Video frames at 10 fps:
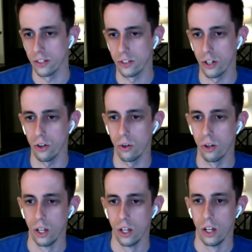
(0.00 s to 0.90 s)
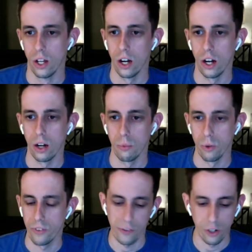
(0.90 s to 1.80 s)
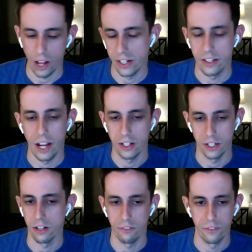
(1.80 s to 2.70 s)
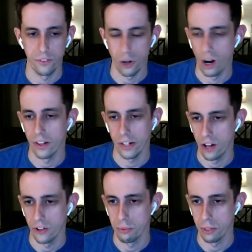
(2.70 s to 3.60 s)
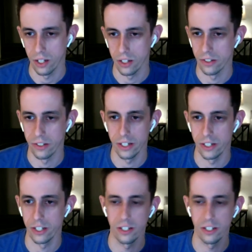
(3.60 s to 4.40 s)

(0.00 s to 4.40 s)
So we've never liked the idea of trial accounts because it just